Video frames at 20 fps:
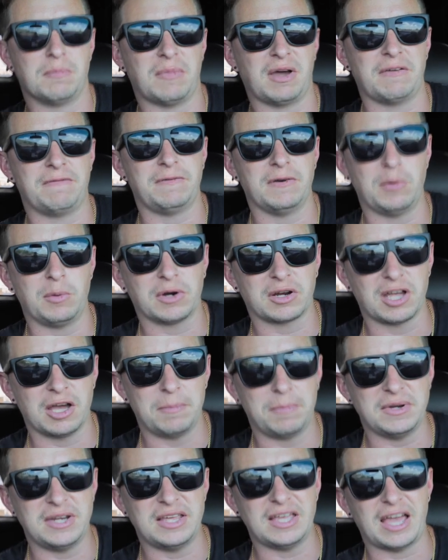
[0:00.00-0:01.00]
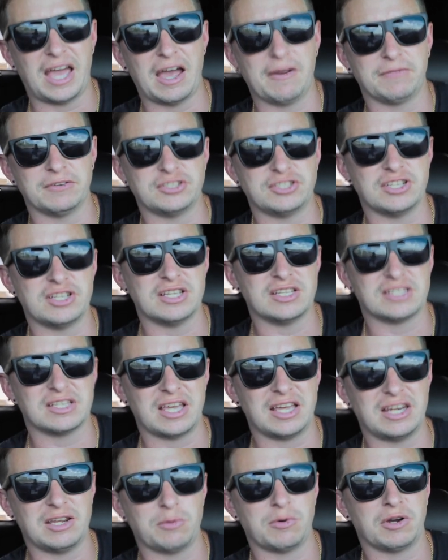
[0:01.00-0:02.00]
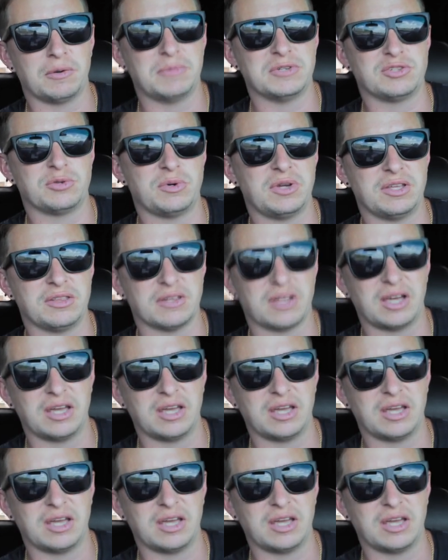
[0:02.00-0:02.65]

My footwear company averages anywhere between